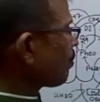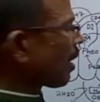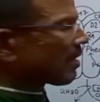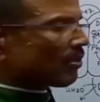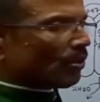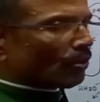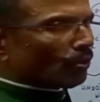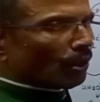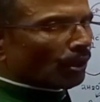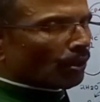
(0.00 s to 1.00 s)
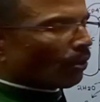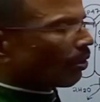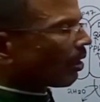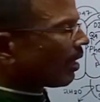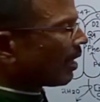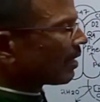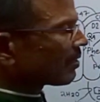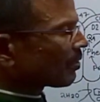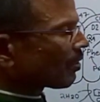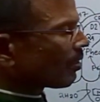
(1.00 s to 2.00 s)
plastoquinone,
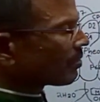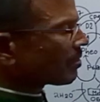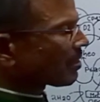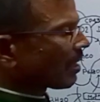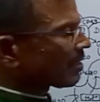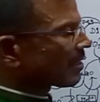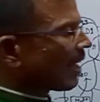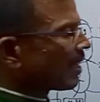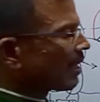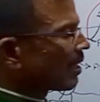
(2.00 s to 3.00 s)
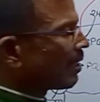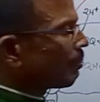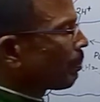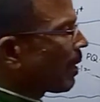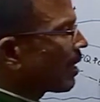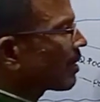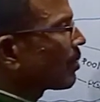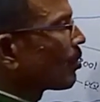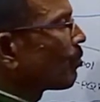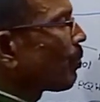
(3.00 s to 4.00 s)
electrons are cycled
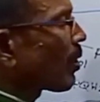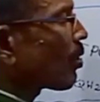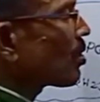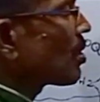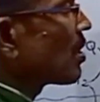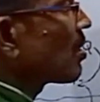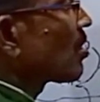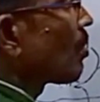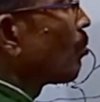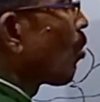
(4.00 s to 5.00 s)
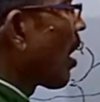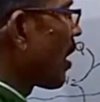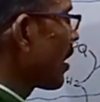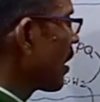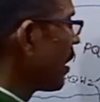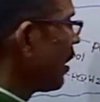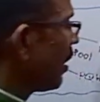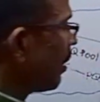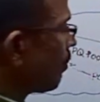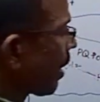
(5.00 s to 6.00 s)
back to photosystem 1
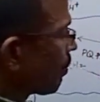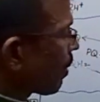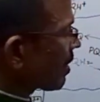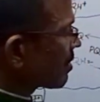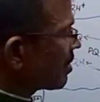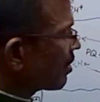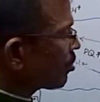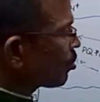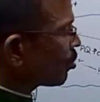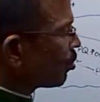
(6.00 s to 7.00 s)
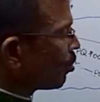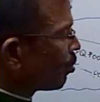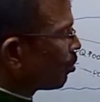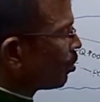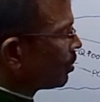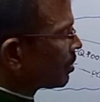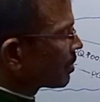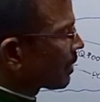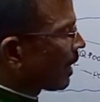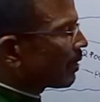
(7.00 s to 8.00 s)
by passing through
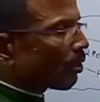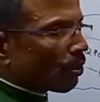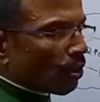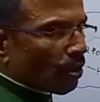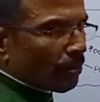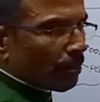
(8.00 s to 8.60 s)
cytochrome